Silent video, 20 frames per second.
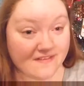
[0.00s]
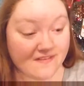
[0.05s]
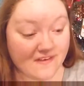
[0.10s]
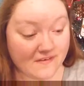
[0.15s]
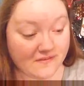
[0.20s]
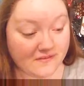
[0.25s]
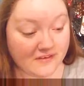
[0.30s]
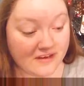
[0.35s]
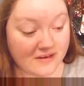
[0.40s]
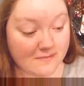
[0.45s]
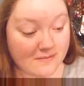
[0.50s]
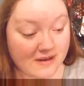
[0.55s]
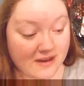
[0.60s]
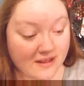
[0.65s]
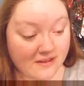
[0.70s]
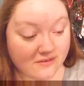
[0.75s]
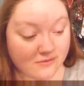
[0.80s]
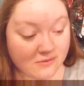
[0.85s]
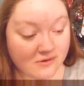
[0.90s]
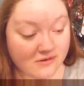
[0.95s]
15
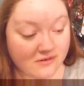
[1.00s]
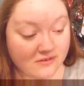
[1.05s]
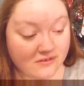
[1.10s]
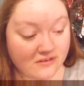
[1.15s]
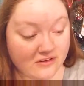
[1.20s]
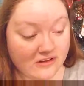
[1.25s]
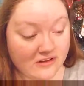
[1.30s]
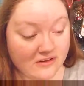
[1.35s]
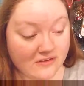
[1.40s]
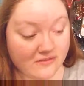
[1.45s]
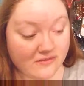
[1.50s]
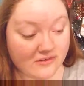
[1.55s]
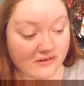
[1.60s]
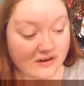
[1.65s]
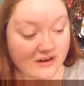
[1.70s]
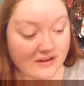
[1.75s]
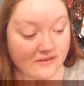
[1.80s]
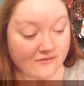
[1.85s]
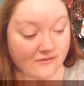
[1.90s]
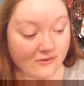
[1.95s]
minutes. 1, 2,
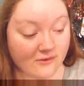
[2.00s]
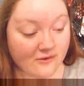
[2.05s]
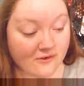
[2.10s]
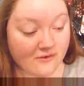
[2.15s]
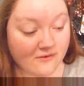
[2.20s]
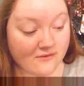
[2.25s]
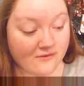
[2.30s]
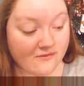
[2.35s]
3, 4,